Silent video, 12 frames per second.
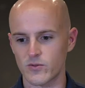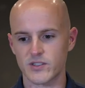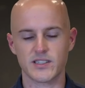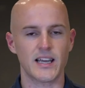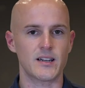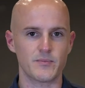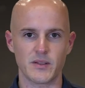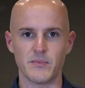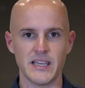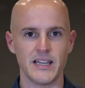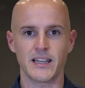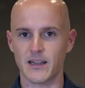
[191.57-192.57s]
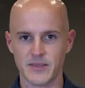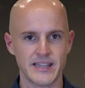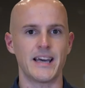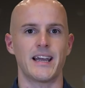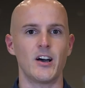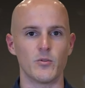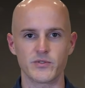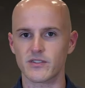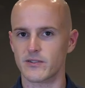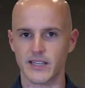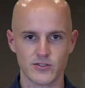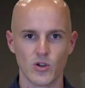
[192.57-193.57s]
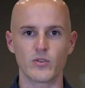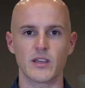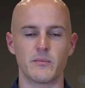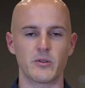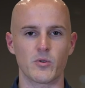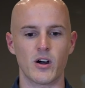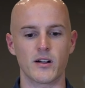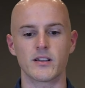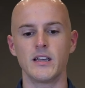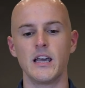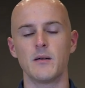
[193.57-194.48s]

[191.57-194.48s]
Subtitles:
set up the meeting. I mean, that helps. Don't get me wrong.